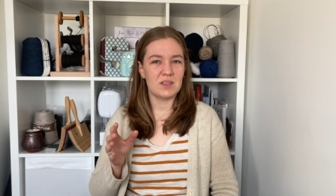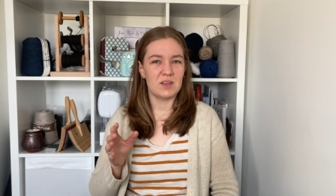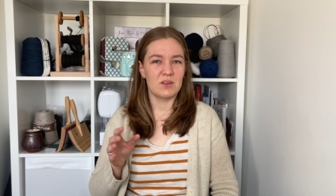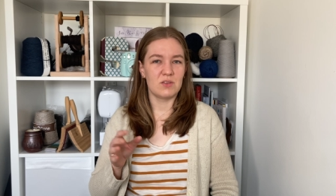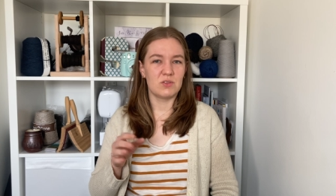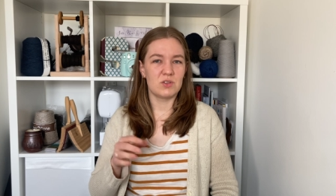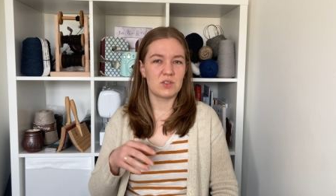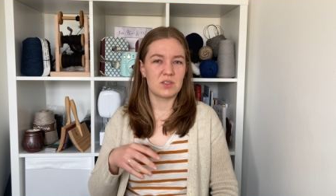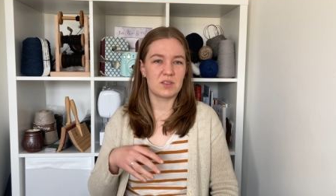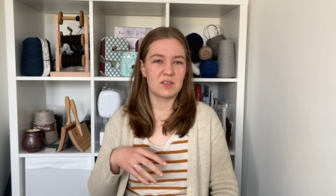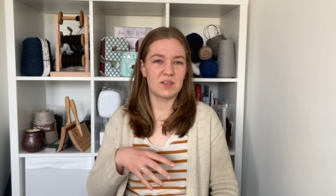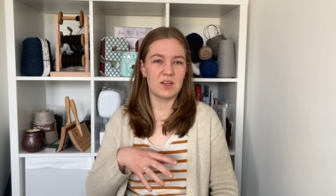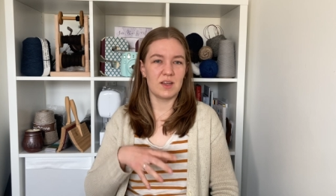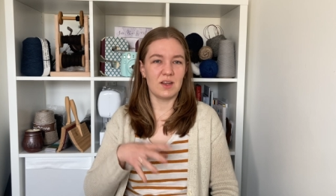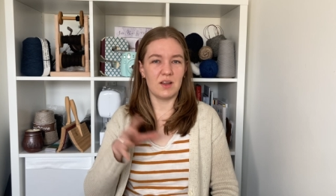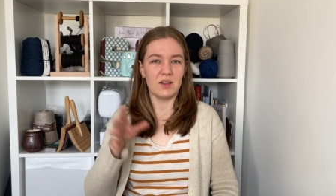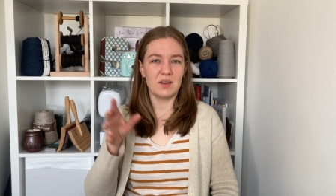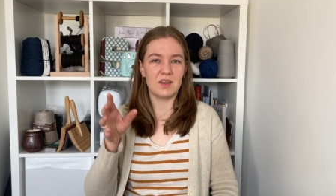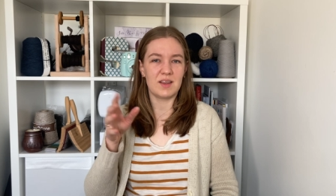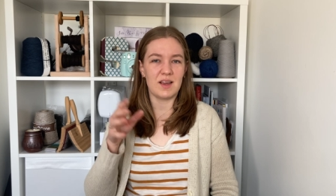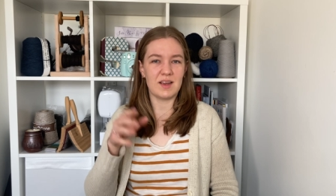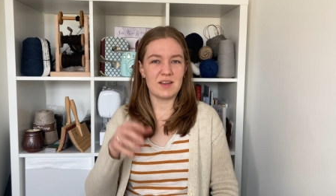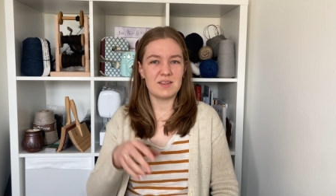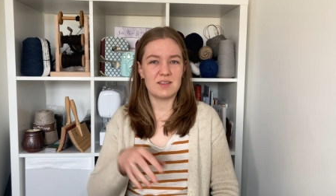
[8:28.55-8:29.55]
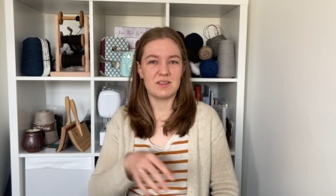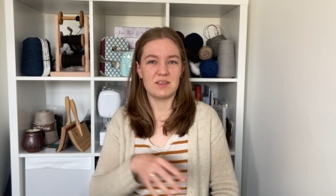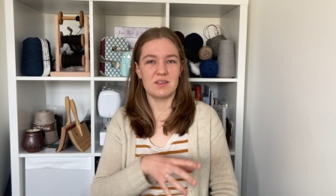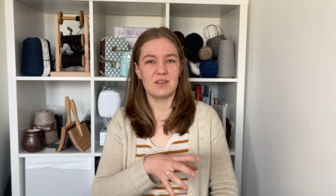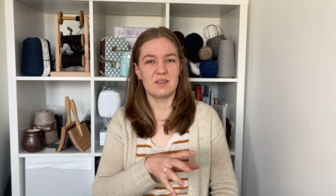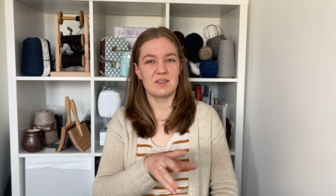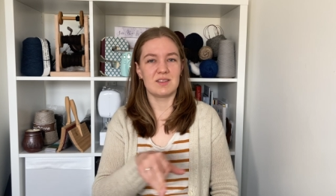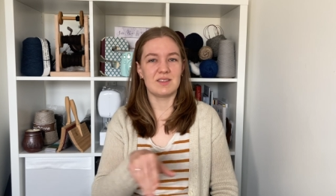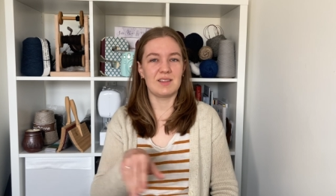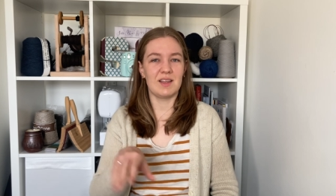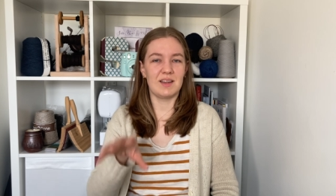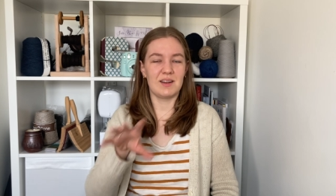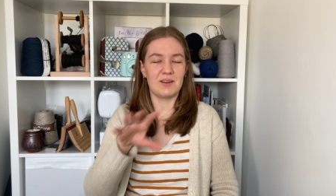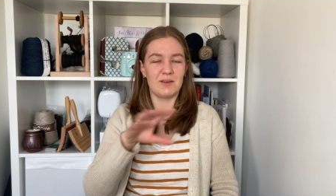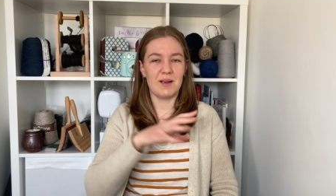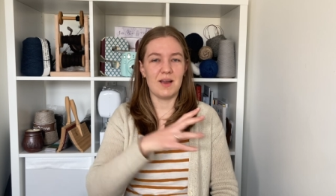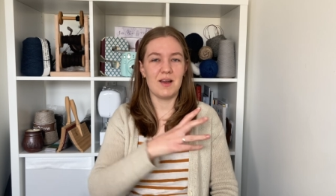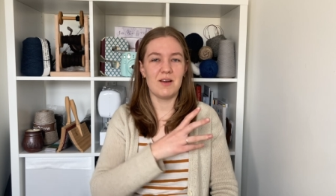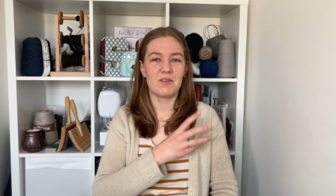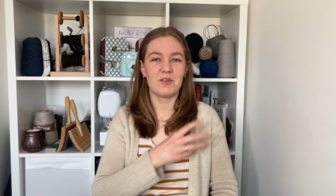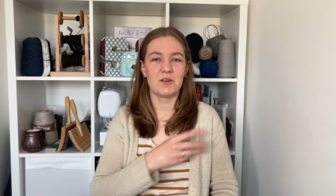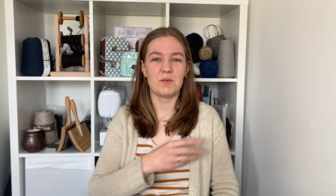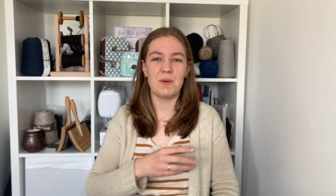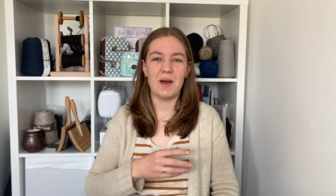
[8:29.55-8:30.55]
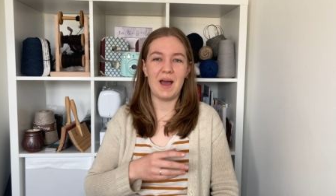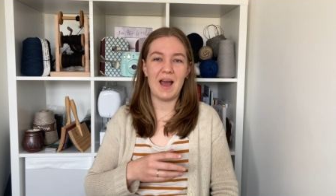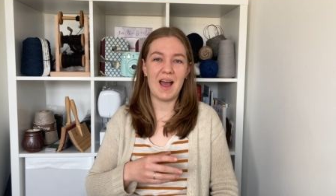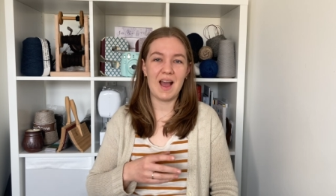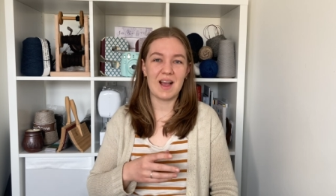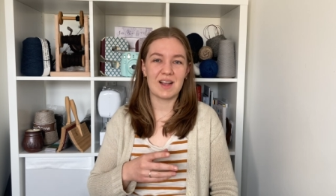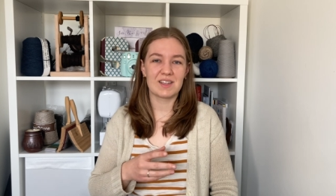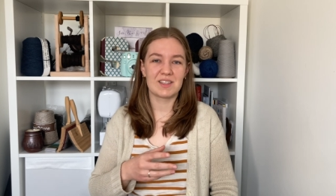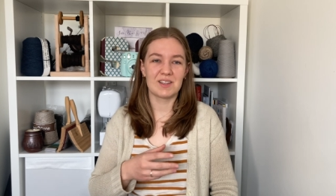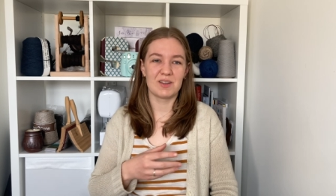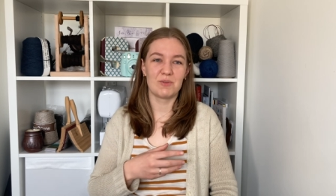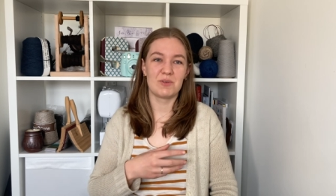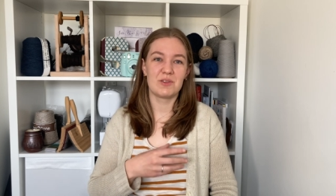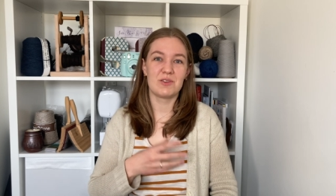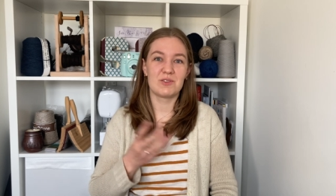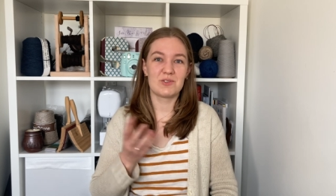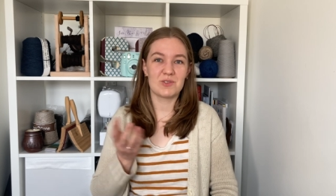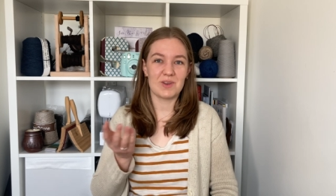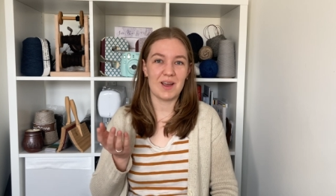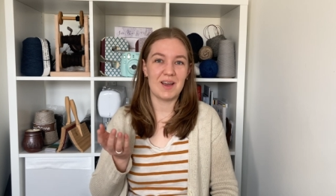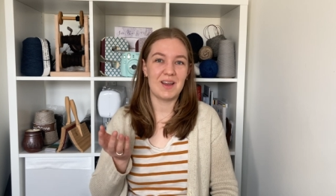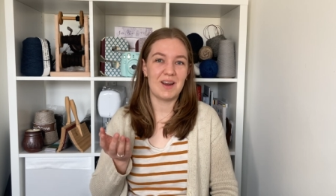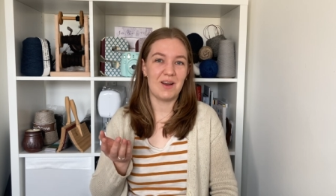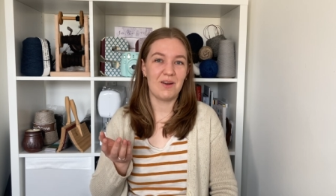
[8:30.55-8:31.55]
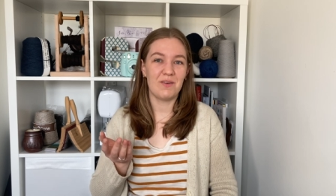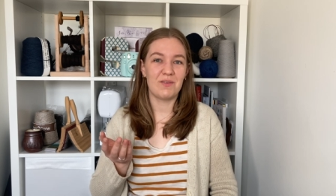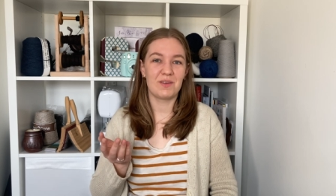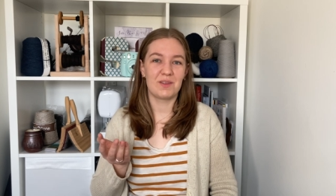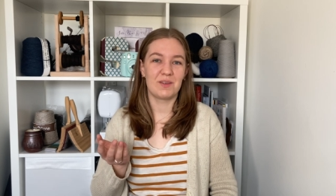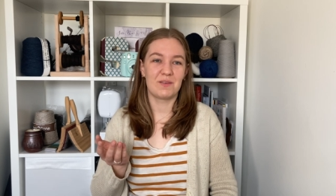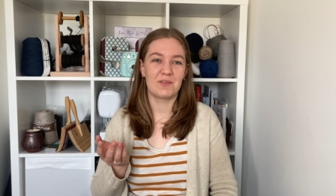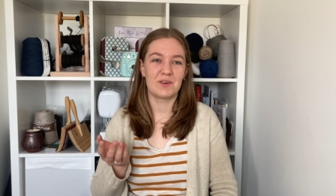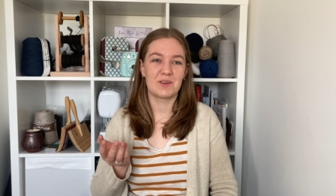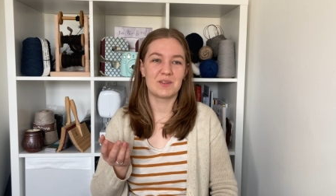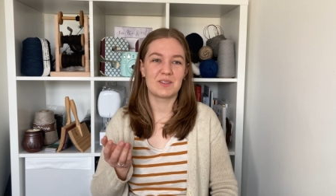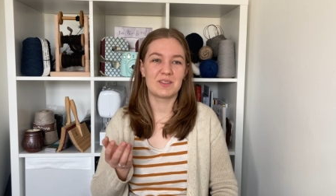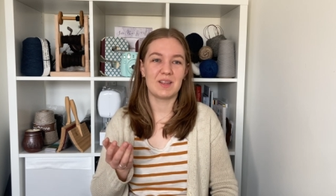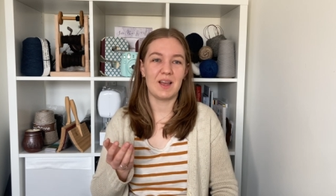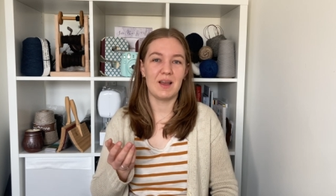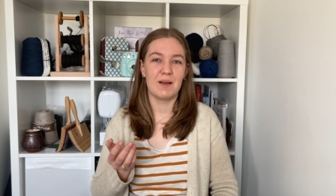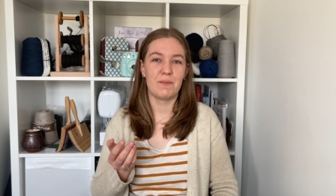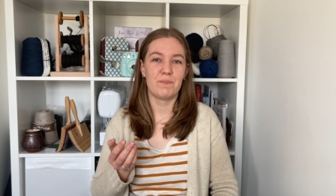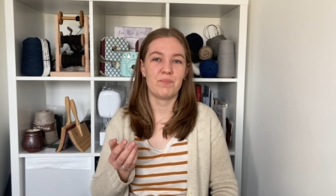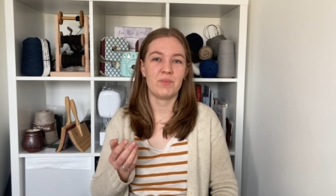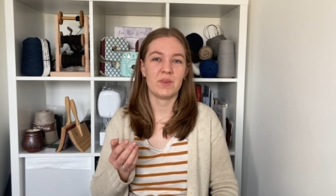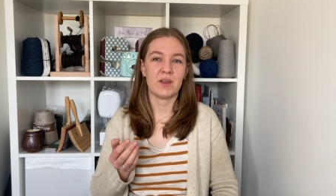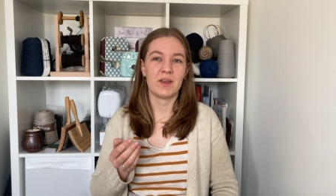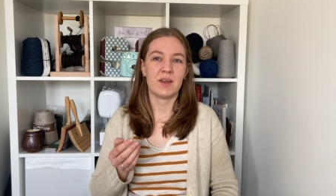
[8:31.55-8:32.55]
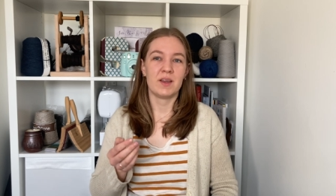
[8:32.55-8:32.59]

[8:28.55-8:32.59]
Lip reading: You just get on the ice and you slide around, but actually when you try it out for the first time,